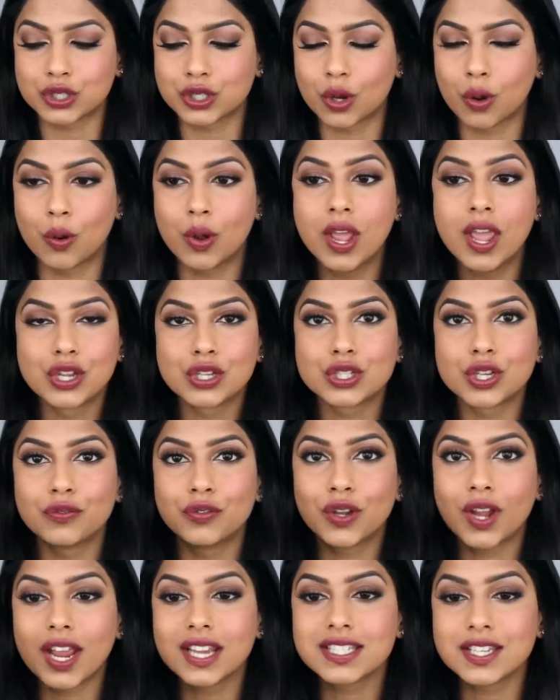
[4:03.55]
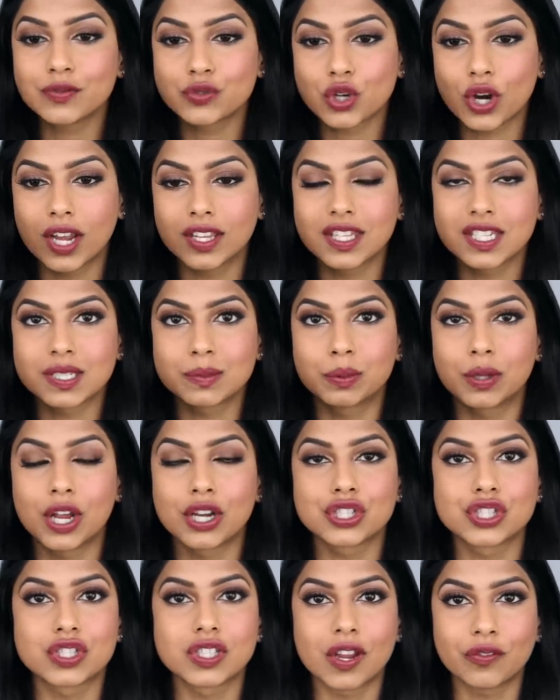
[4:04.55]
So, so if you guys have tried this
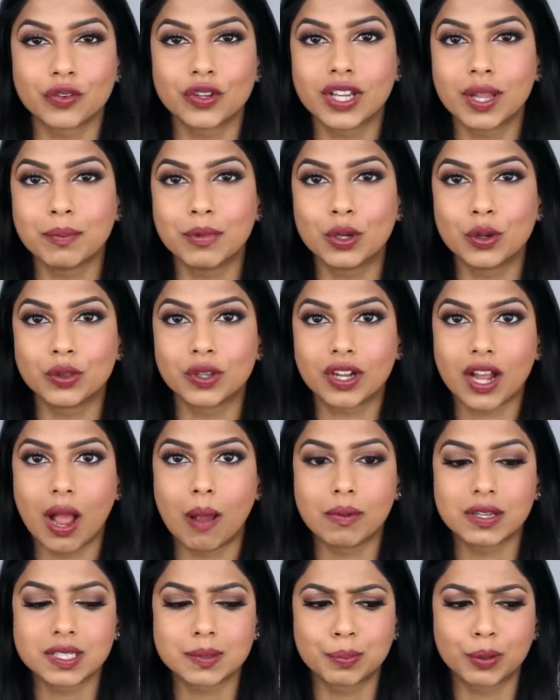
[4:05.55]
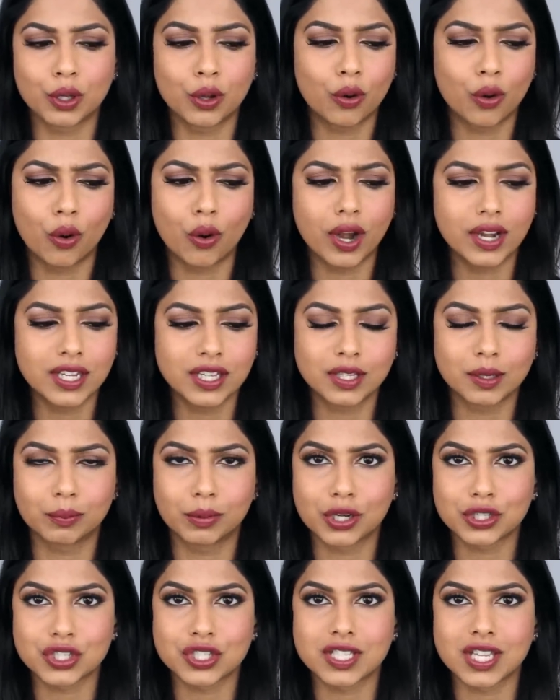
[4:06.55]
blush, definitely let me know in the comments below or any of the
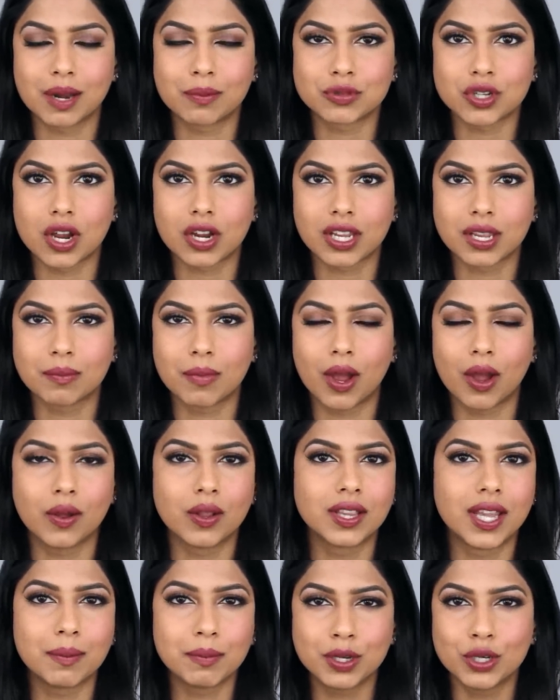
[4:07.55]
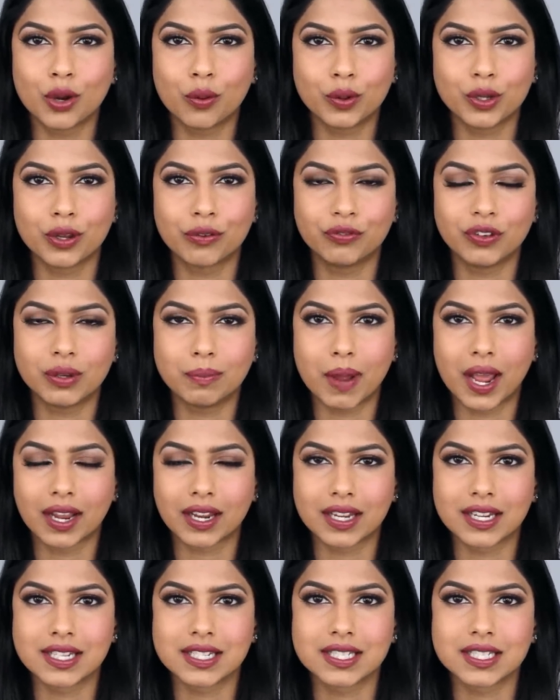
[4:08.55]
blushes that I'm talking about. Let me know what your
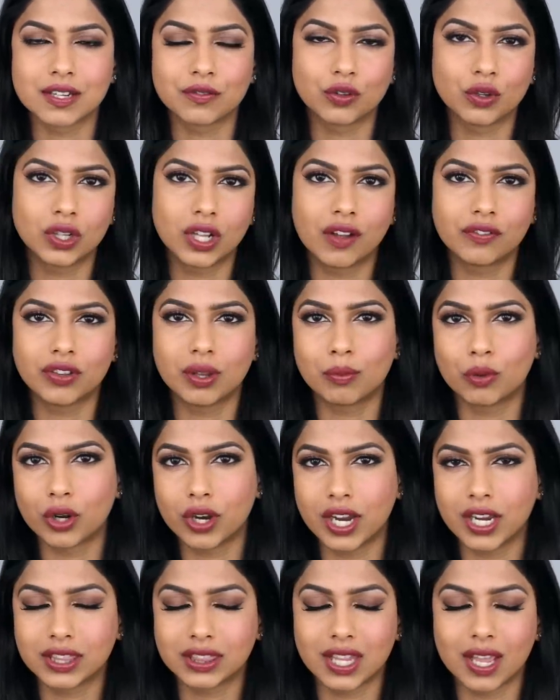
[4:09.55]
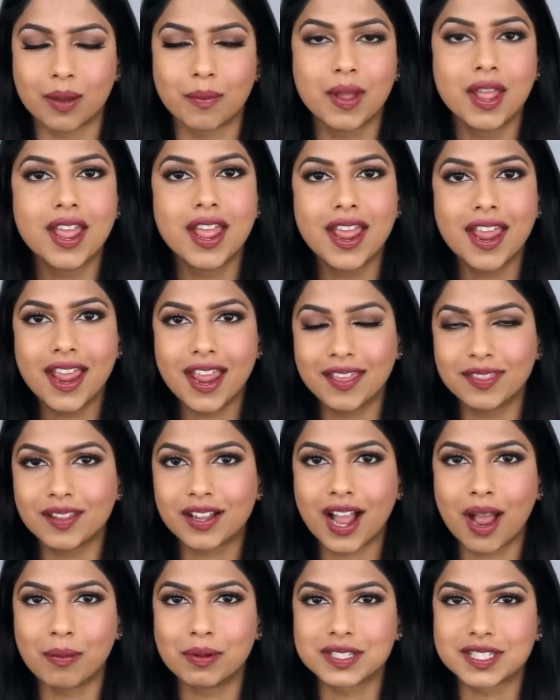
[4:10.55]
feedback is, if you love them or hate them, in
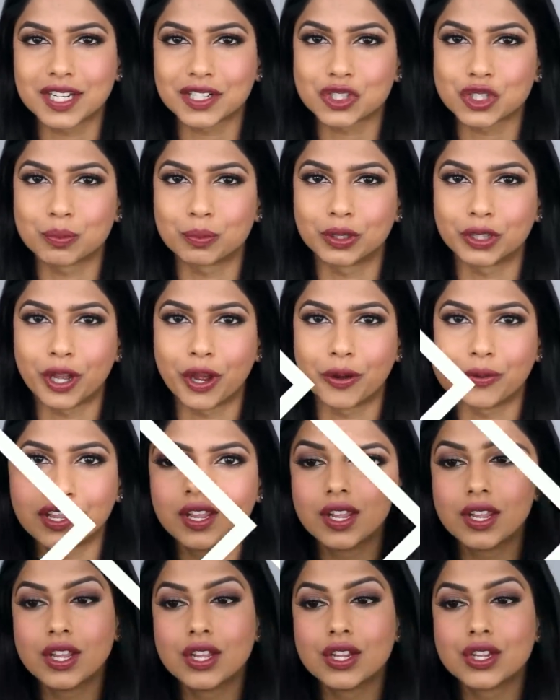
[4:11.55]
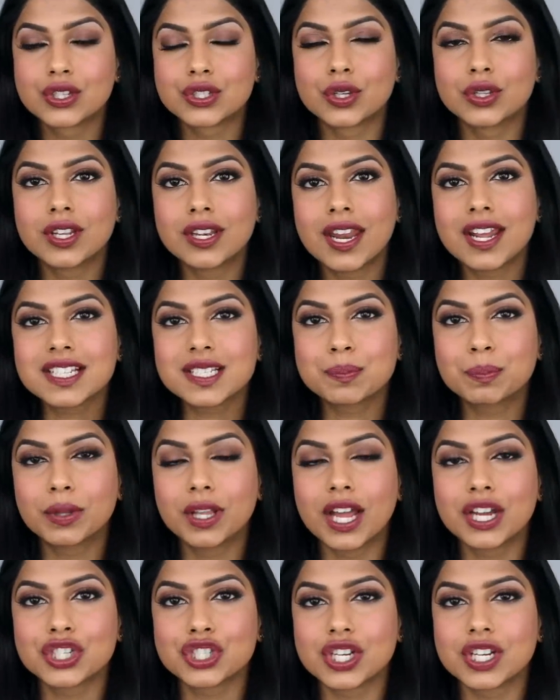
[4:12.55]
the comment section below. So the next
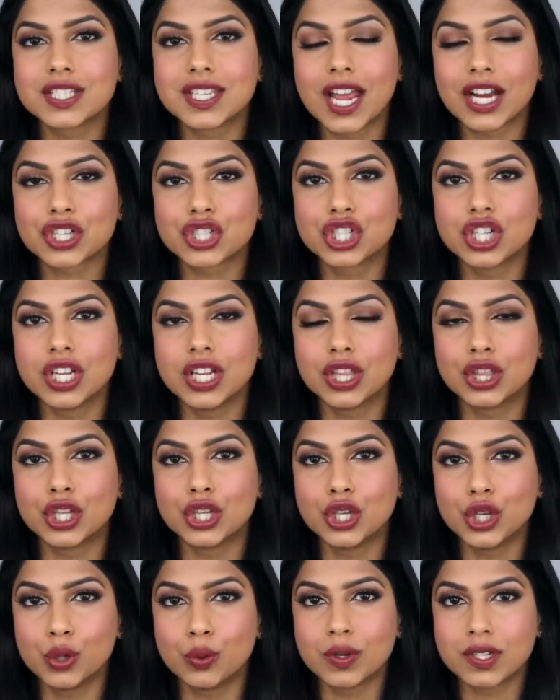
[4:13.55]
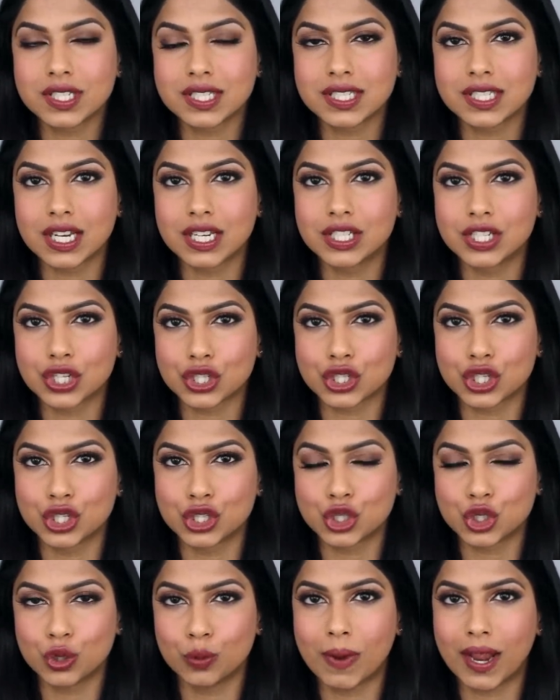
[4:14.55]
blush is actually the newest
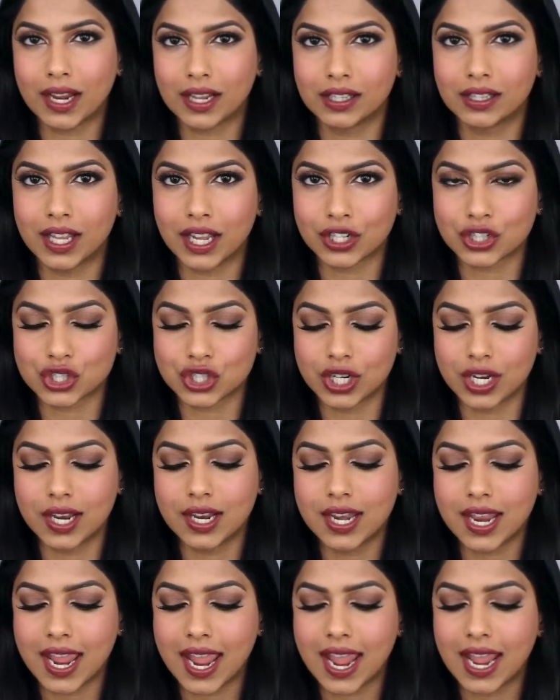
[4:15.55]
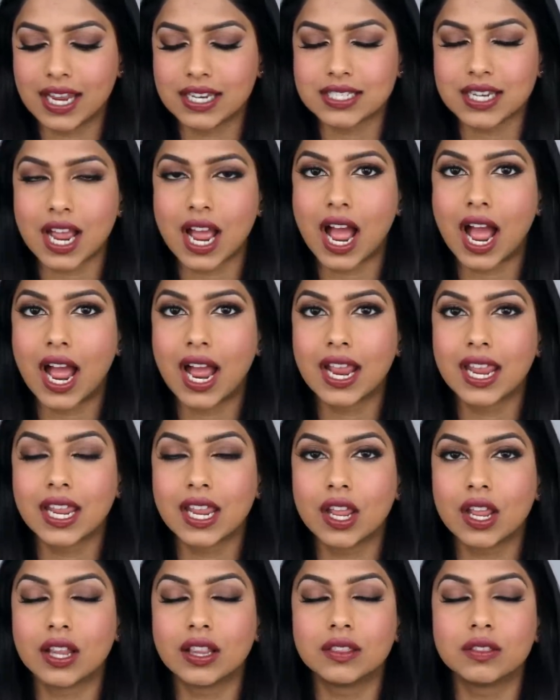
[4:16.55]
addition to my collection and
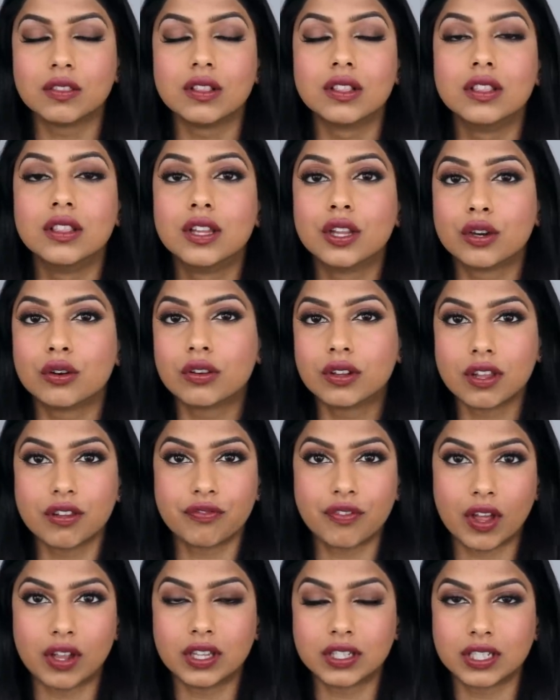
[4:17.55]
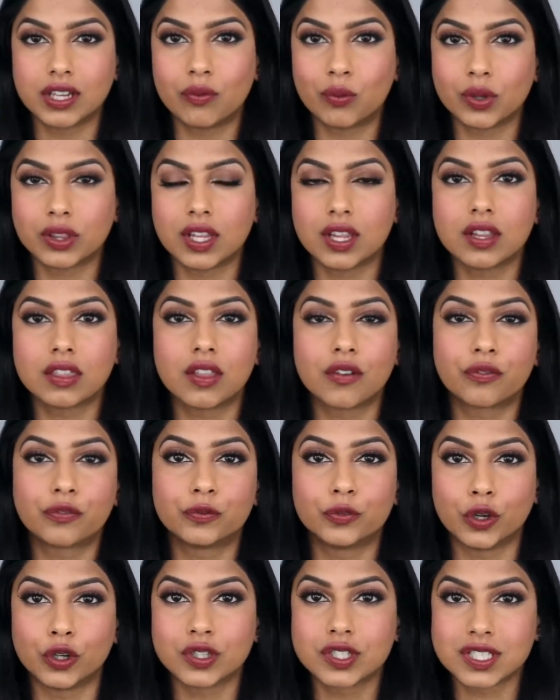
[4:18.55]
I literally fell in love with it the
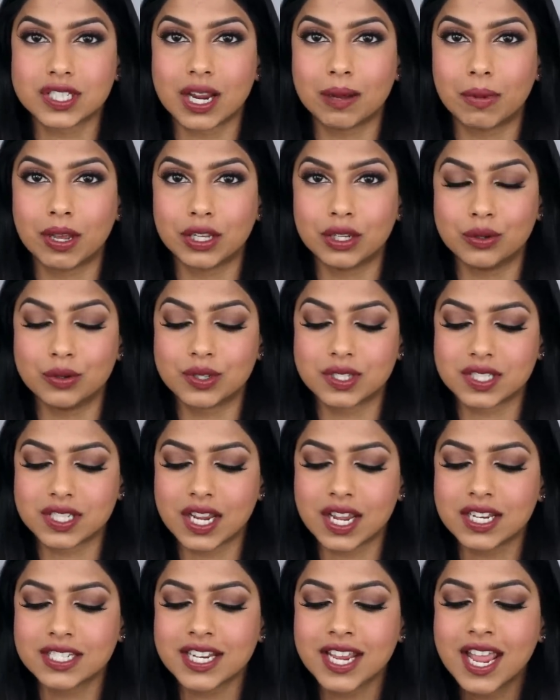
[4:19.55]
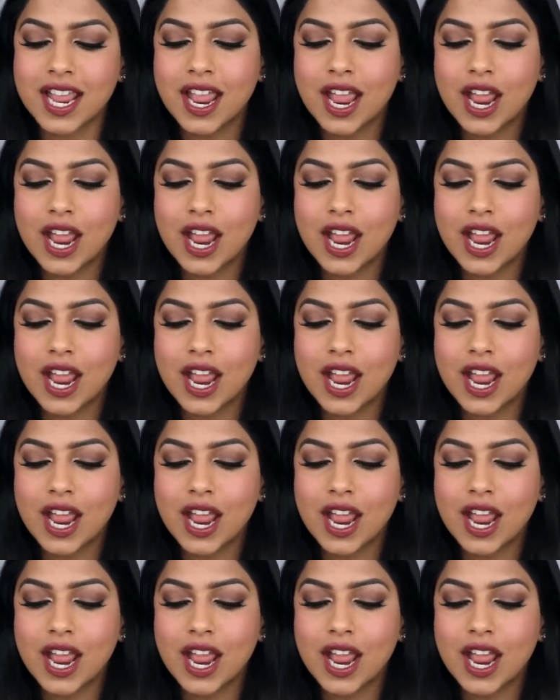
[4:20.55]
first time I used it.